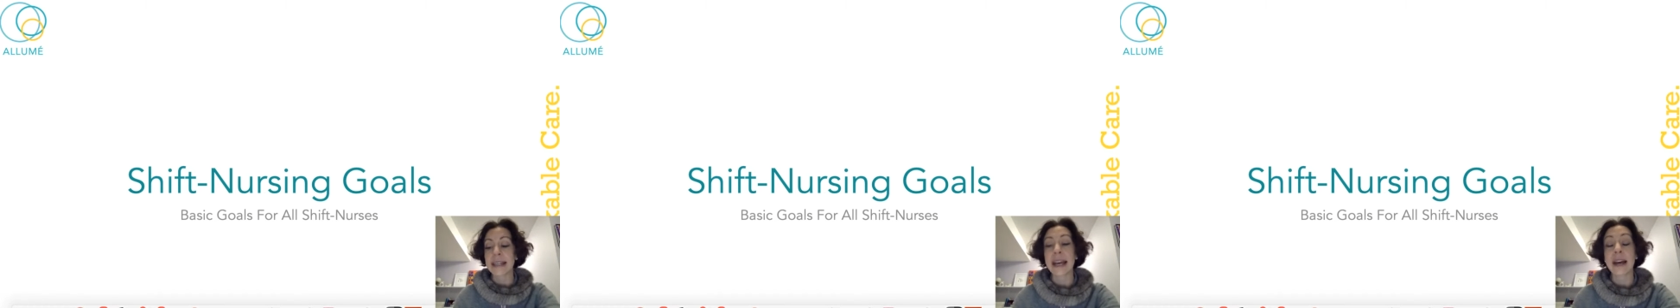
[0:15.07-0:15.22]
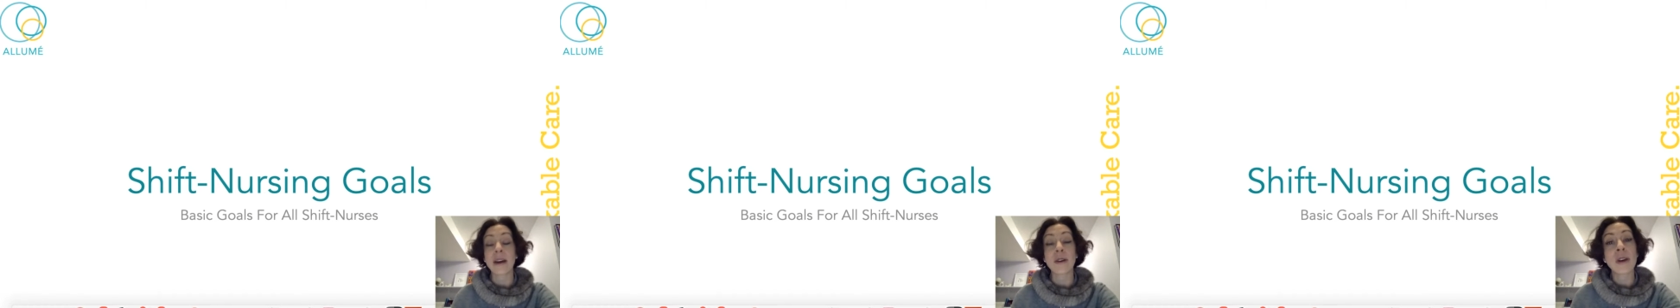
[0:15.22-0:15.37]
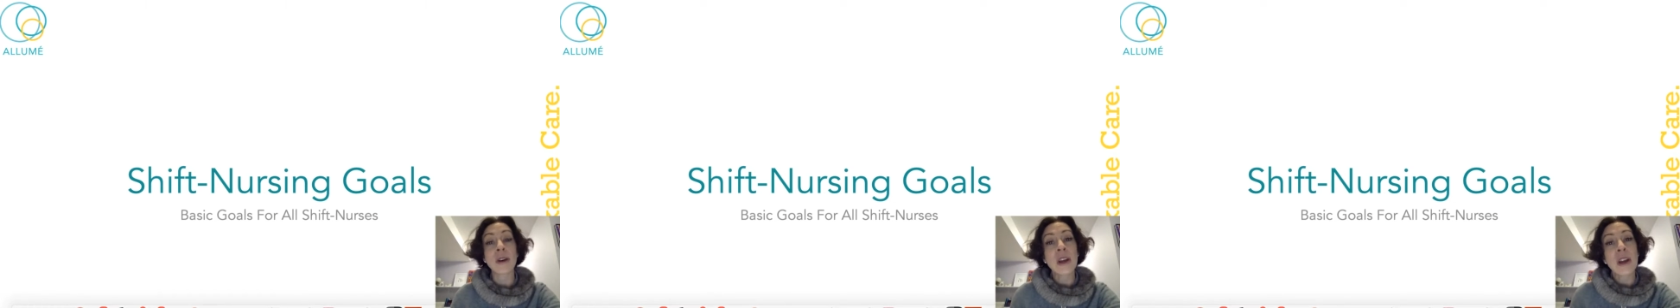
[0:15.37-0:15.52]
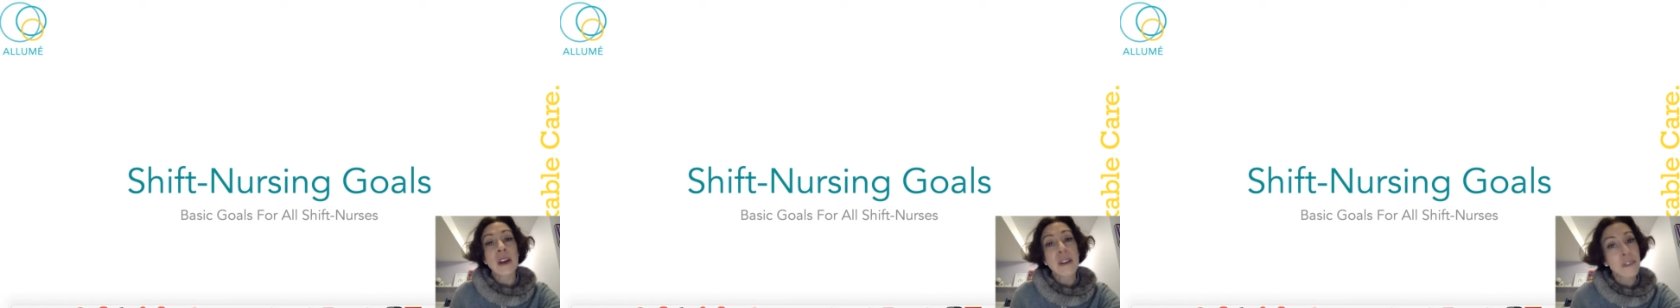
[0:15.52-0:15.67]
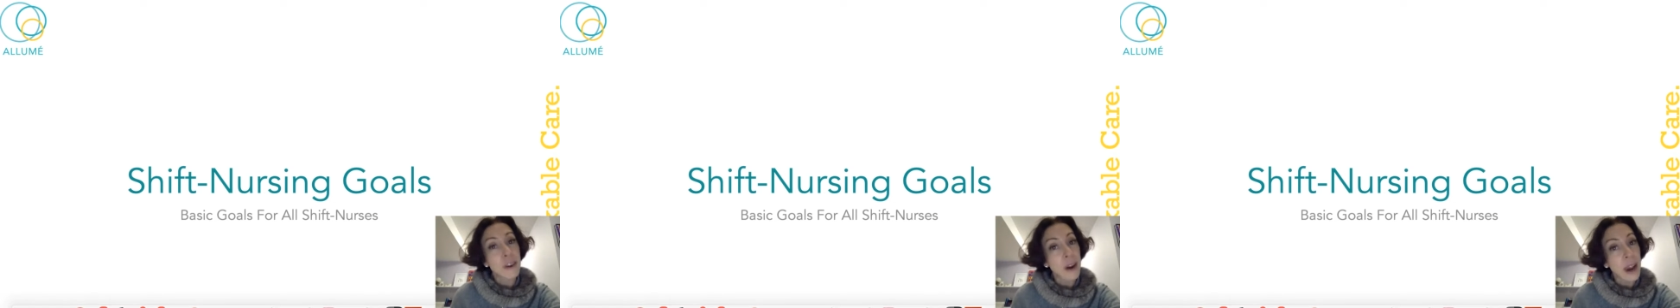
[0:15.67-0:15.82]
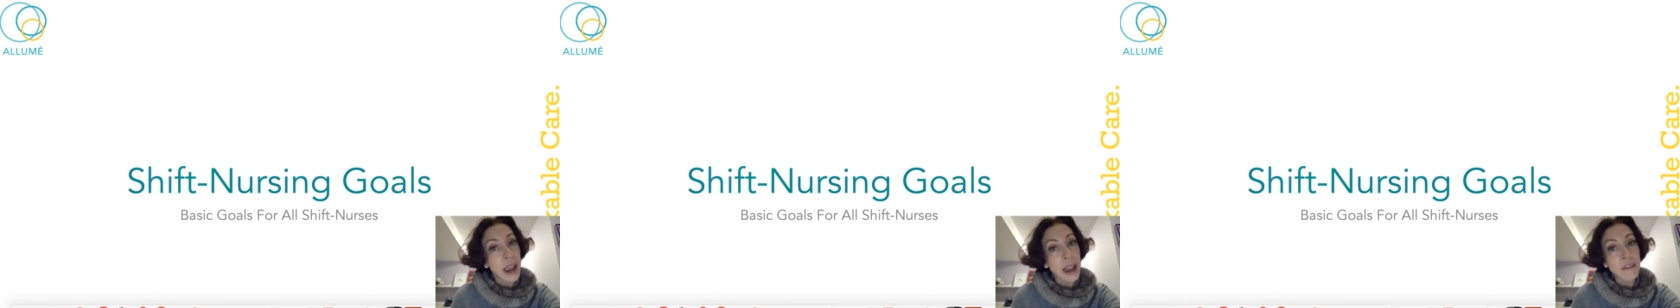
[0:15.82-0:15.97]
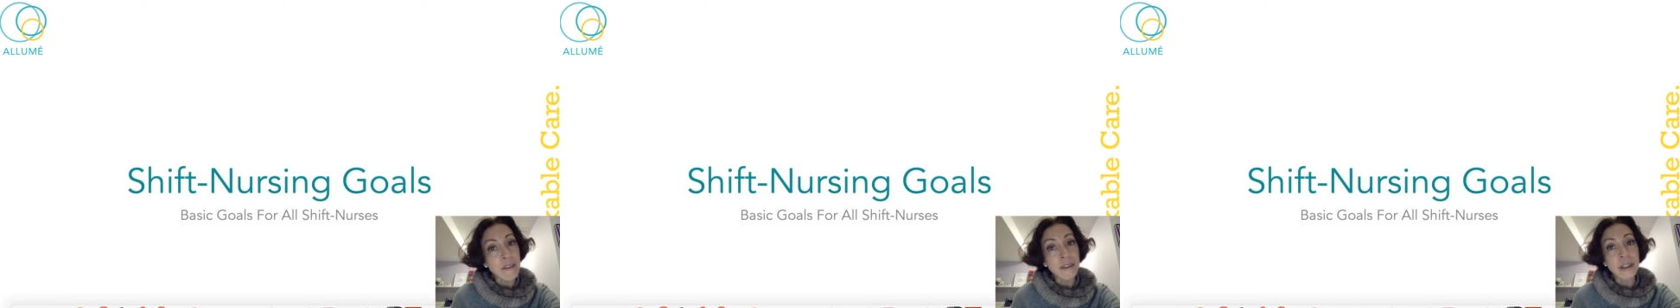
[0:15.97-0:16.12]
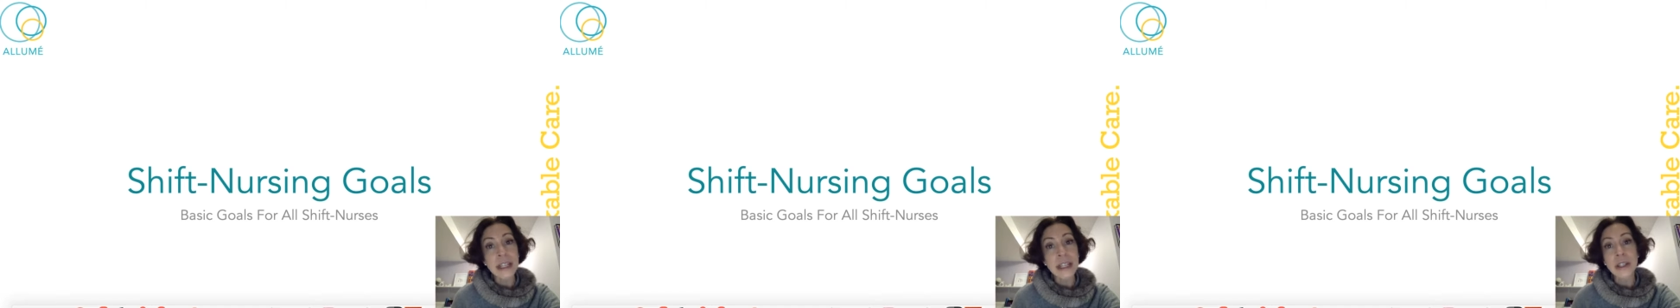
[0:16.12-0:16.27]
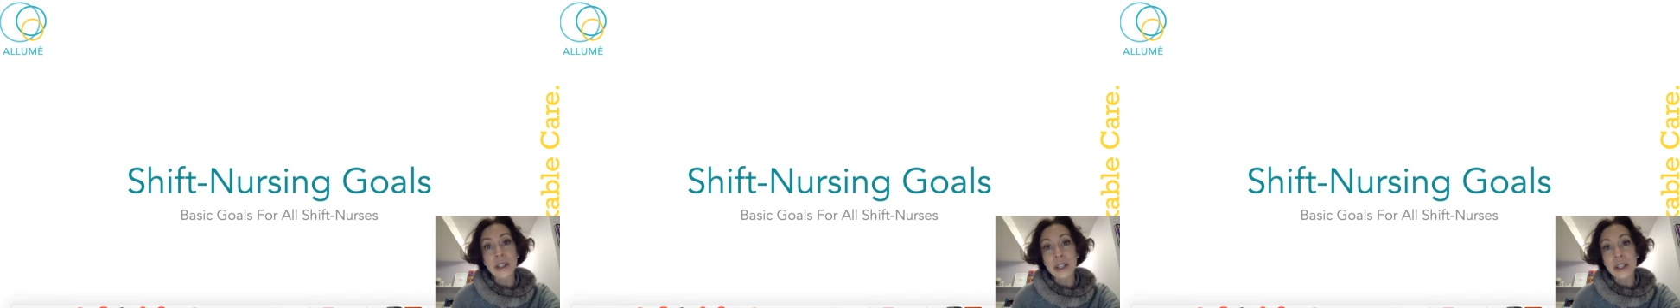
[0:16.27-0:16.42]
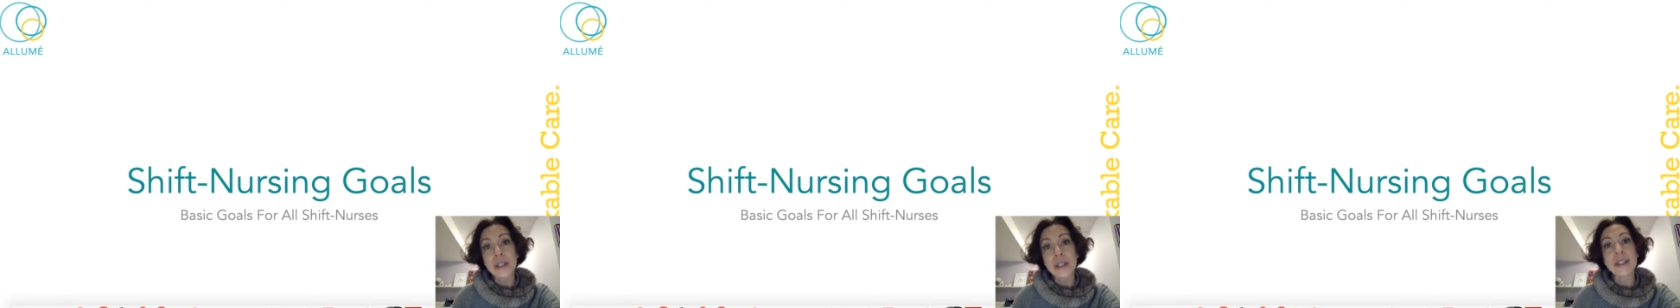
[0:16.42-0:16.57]
Now, for every
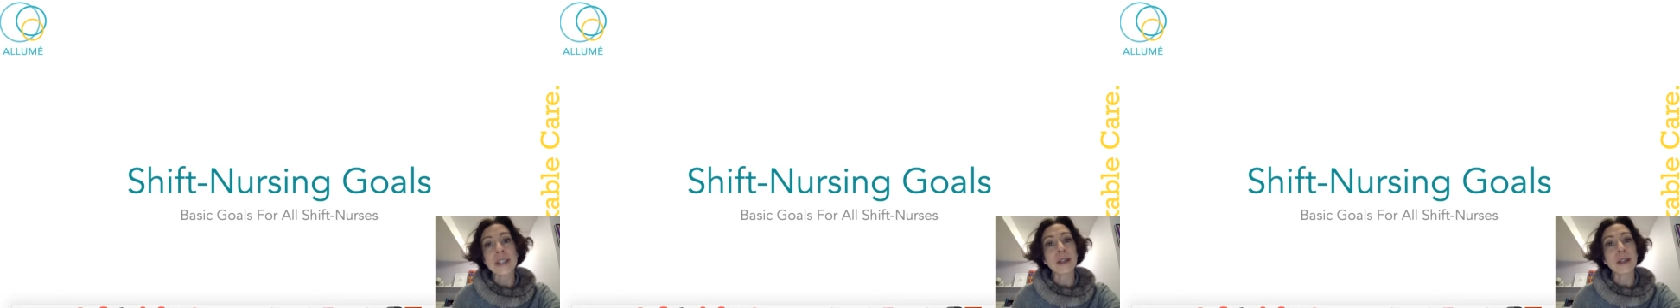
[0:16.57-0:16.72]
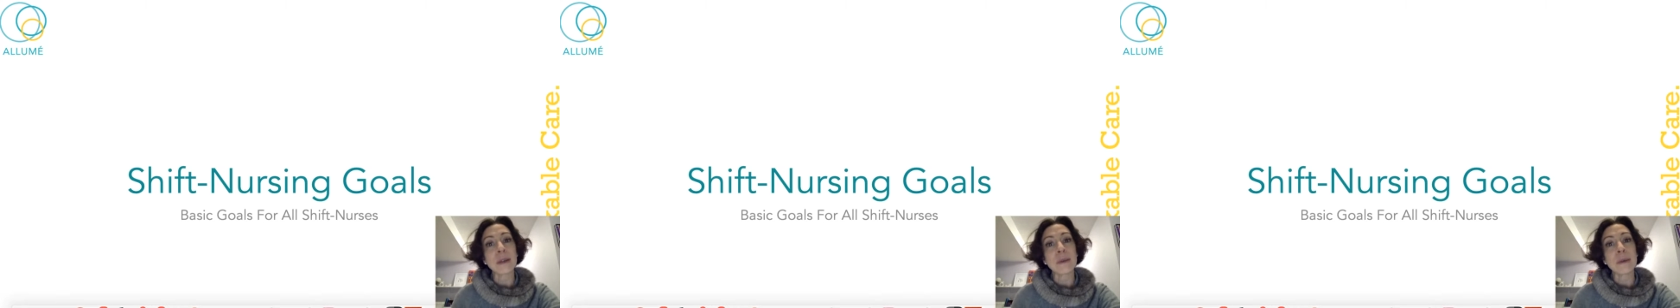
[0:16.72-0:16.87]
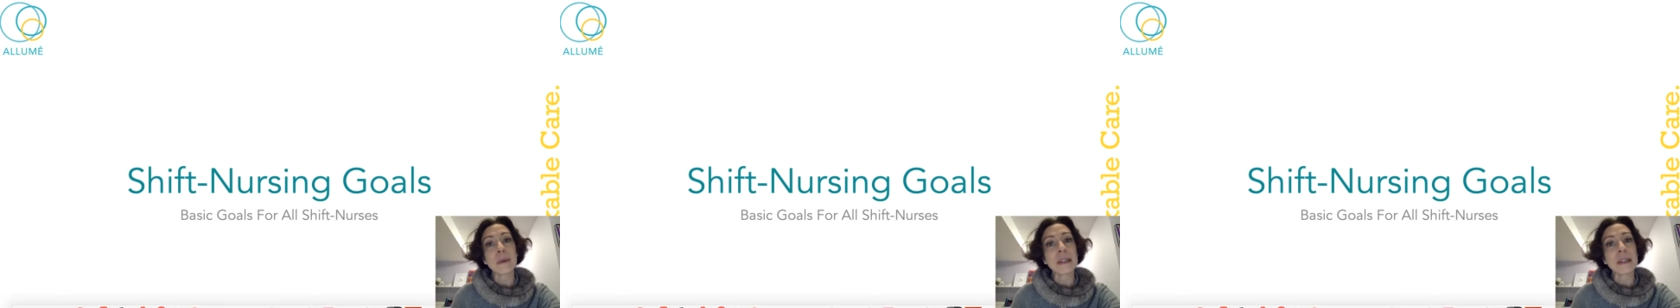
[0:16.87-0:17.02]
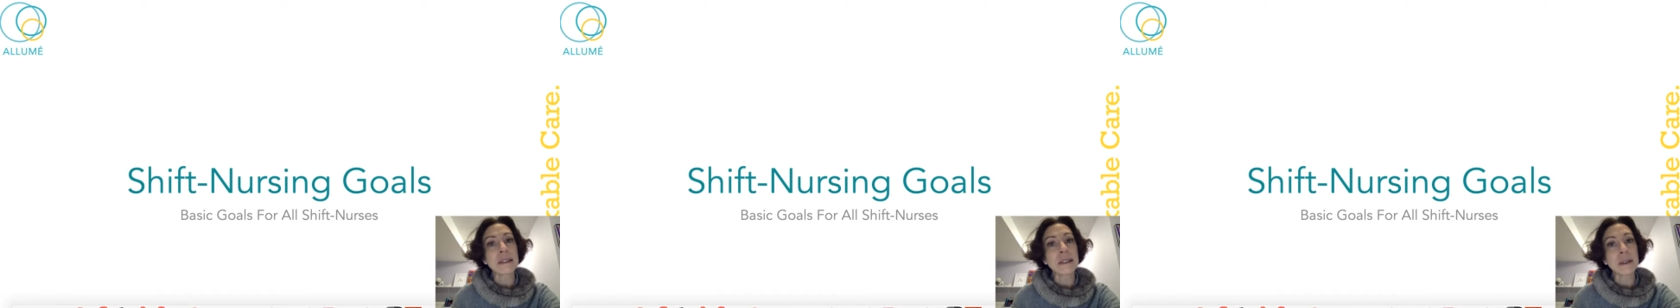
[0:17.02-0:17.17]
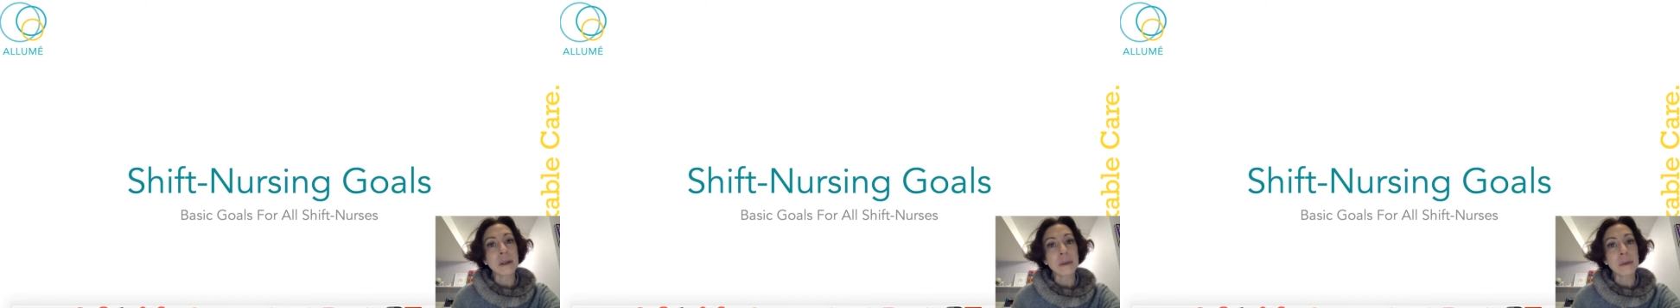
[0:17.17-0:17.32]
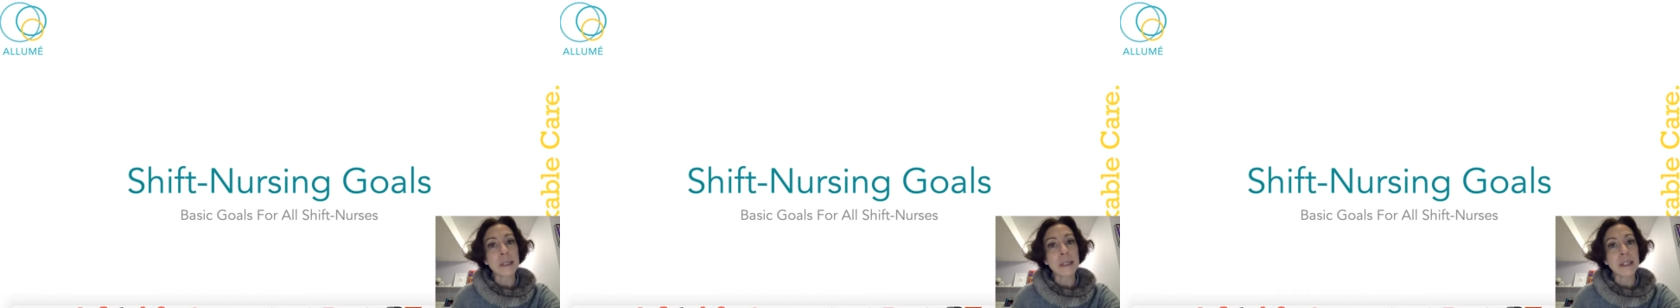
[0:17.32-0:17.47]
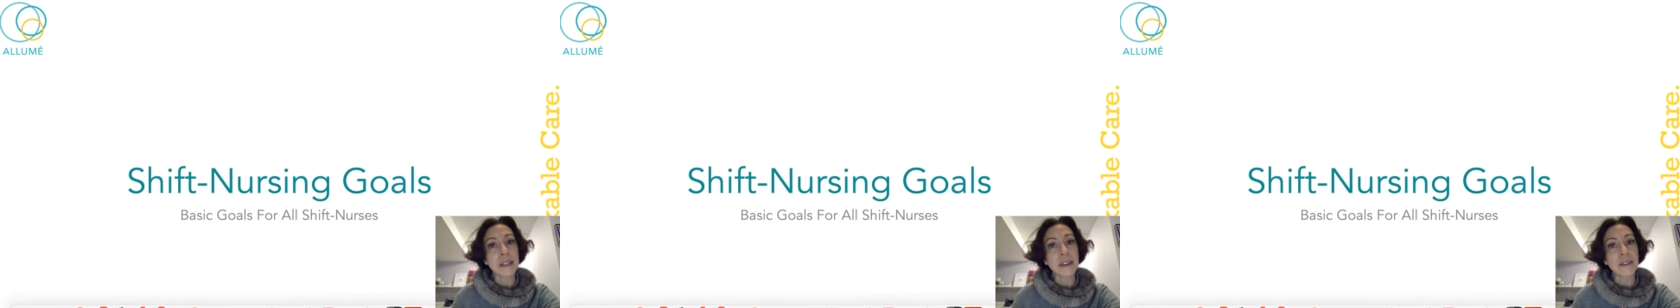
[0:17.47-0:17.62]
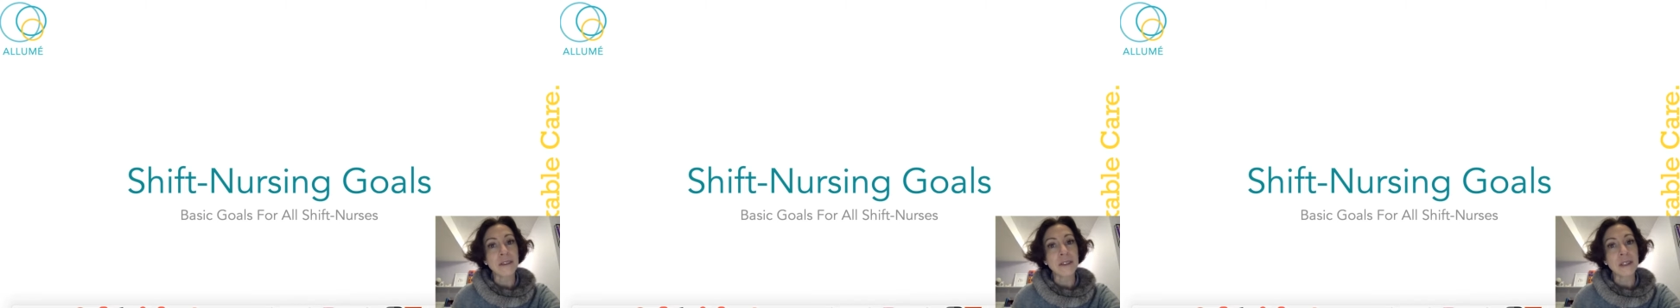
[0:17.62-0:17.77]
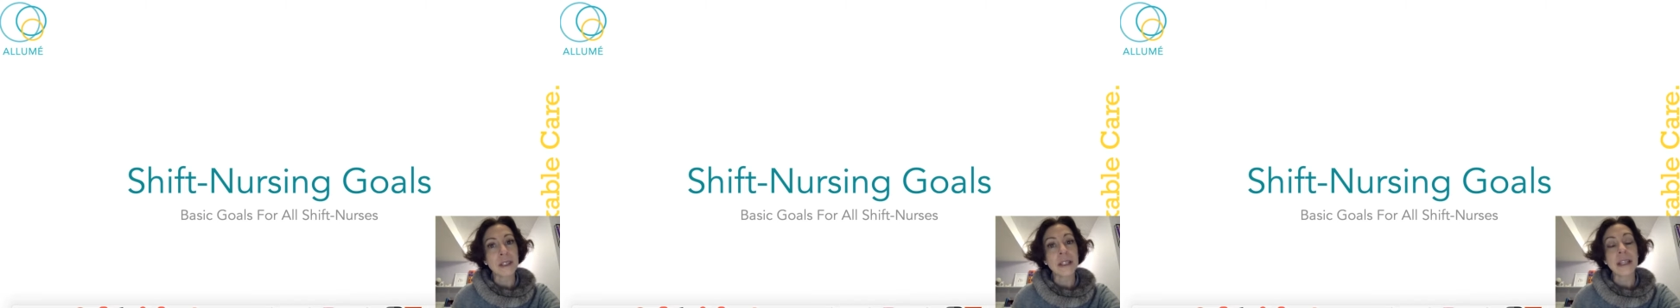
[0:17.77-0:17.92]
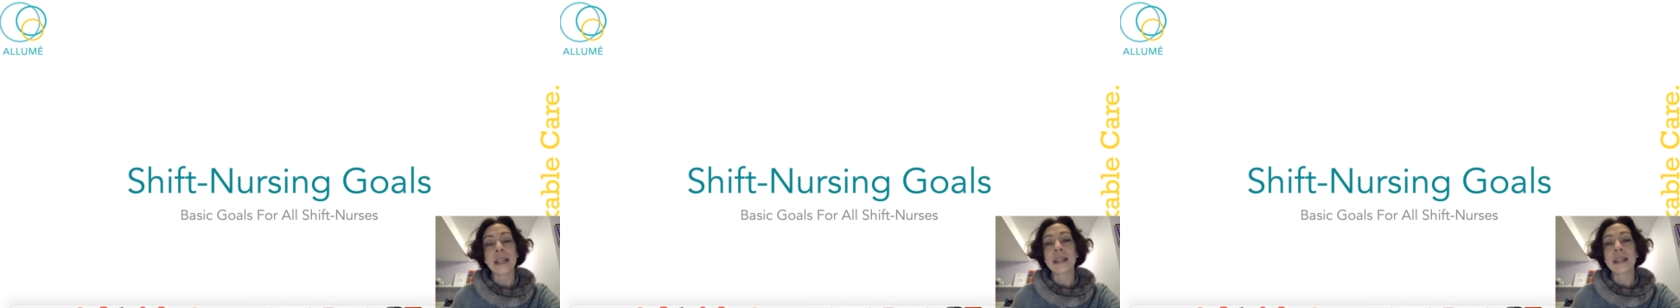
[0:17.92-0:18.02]
nurse, it could be a little bit different,